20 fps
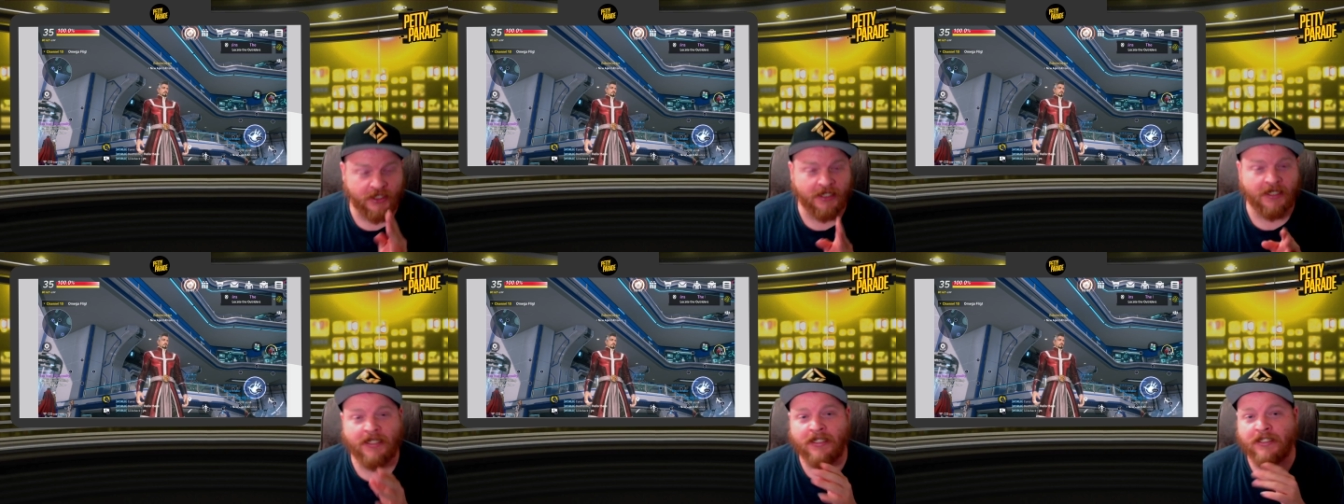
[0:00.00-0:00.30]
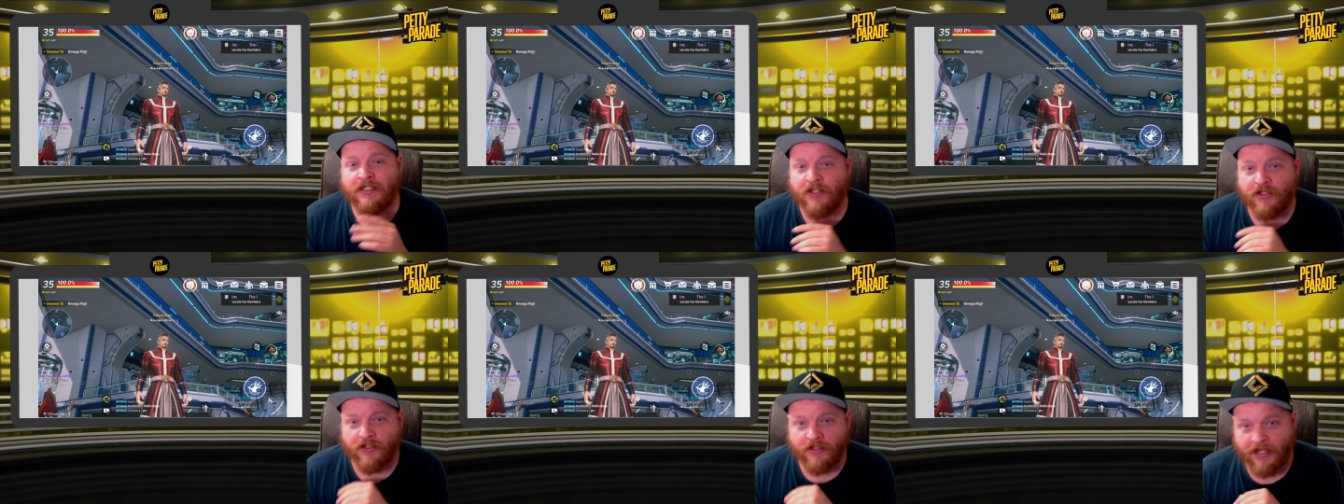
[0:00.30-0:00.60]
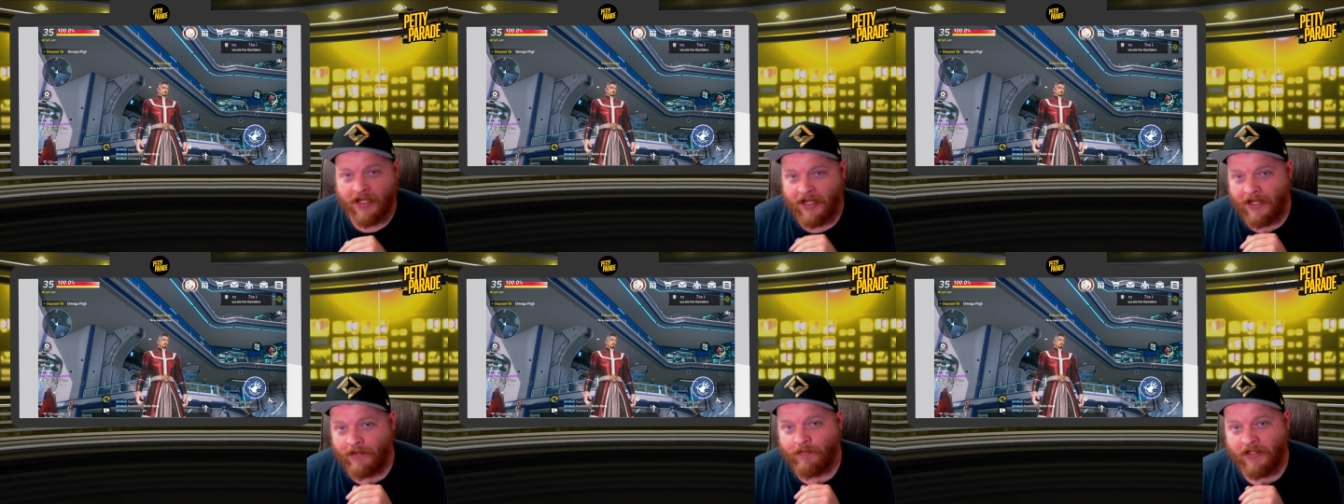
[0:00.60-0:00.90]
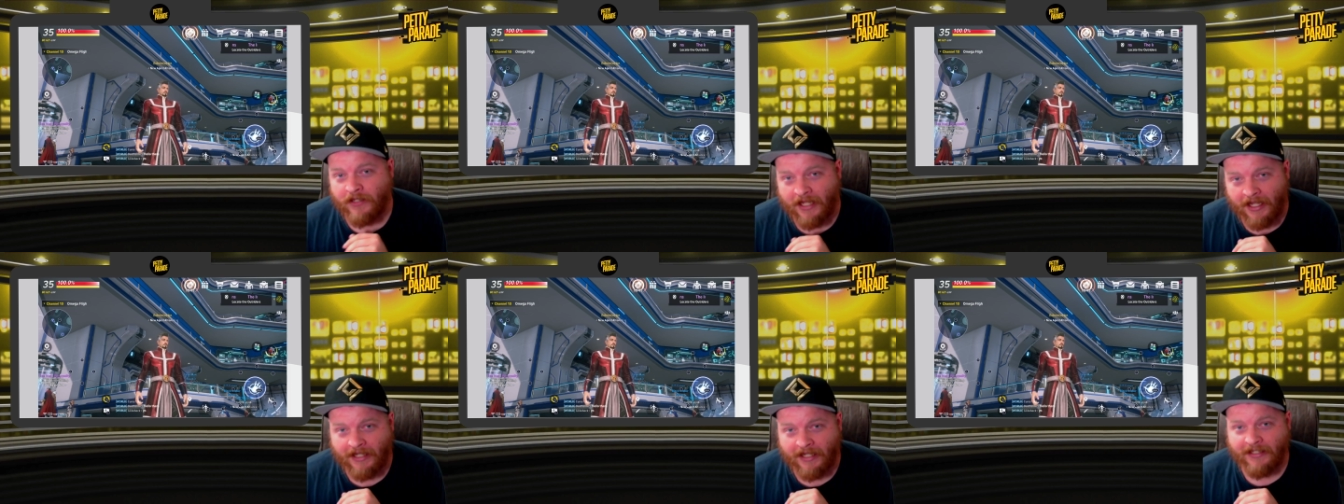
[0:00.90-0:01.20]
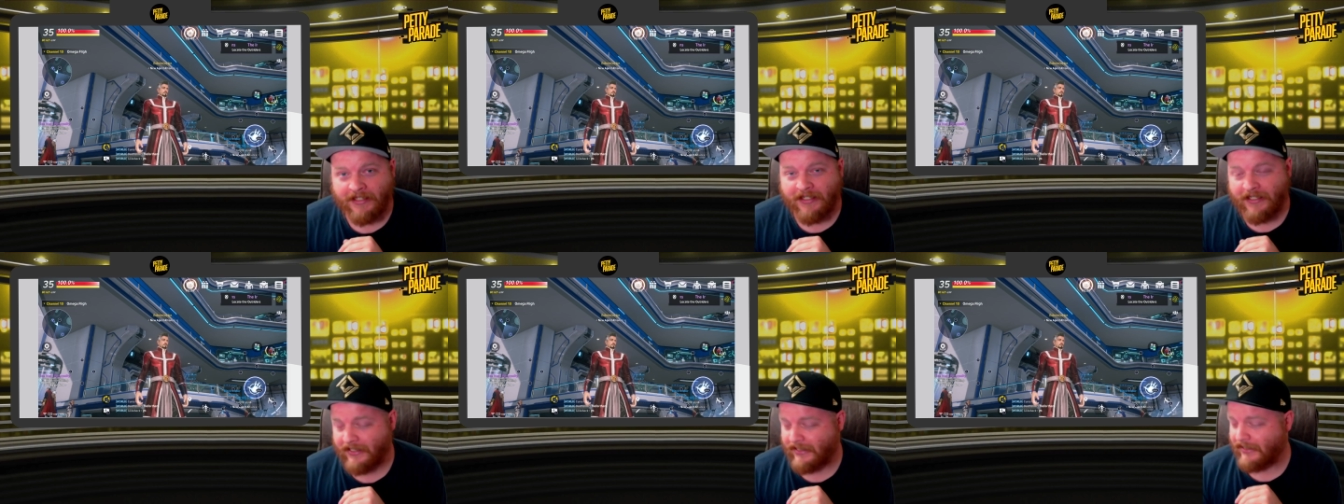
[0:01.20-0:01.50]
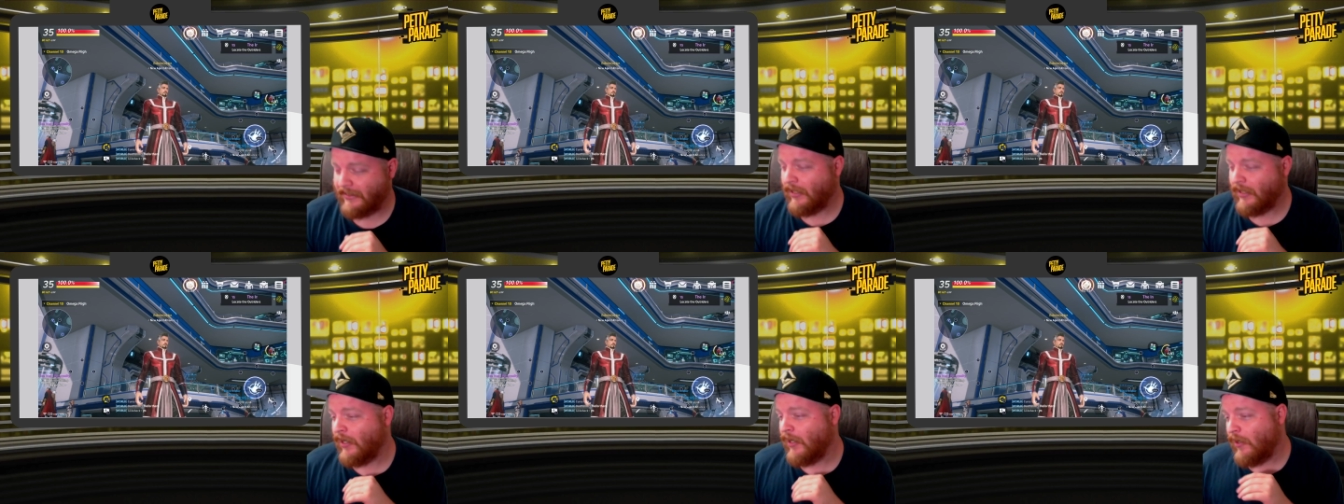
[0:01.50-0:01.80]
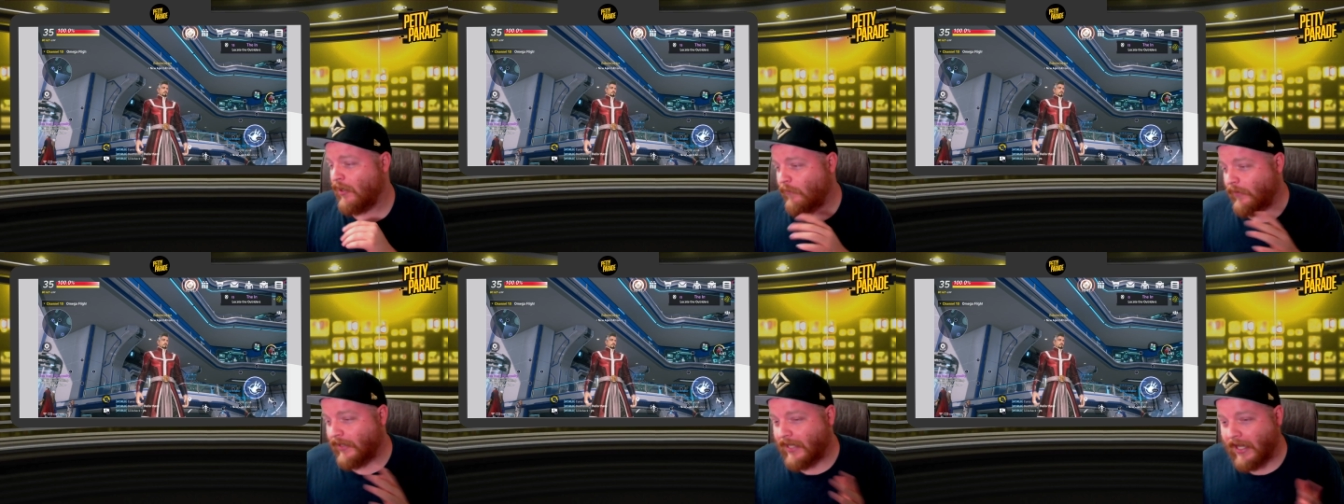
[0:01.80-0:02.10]
an easier time than I did,
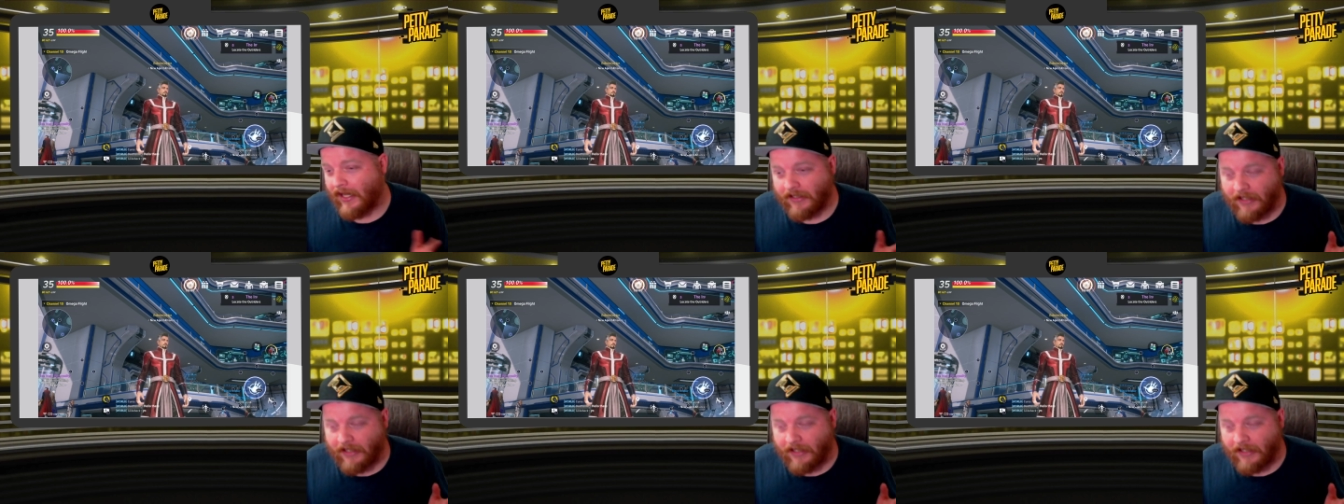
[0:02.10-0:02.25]
we got